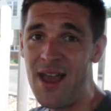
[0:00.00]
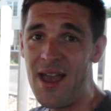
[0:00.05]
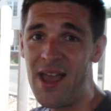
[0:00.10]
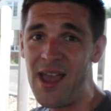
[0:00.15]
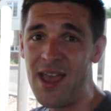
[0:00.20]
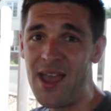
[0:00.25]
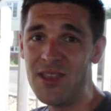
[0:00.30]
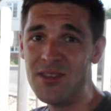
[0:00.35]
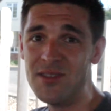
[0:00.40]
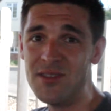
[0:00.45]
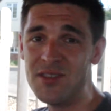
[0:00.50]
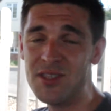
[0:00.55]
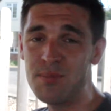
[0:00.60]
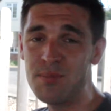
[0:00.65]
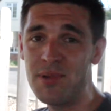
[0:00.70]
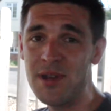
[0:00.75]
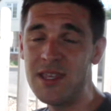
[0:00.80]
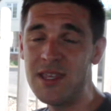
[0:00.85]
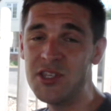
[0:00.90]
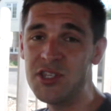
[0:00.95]
And
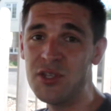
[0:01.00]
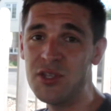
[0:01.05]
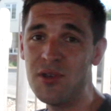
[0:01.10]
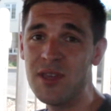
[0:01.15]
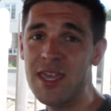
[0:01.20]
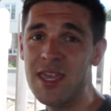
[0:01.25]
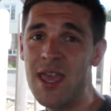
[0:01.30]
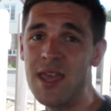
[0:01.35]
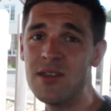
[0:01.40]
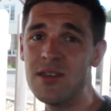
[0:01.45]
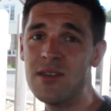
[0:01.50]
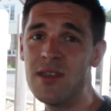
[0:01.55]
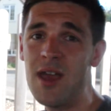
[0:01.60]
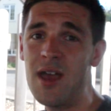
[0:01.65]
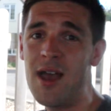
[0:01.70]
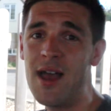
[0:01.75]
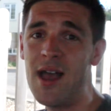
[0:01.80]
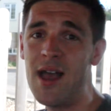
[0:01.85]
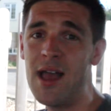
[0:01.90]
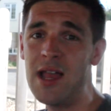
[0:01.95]
please do again
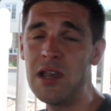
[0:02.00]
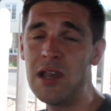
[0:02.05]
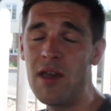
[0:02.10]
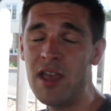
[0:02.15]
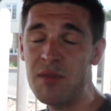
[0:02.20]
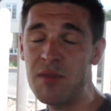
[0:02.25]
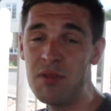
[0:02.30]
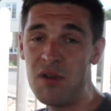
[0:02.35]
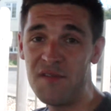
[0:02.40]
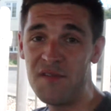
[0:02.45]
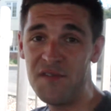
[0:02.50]
like me on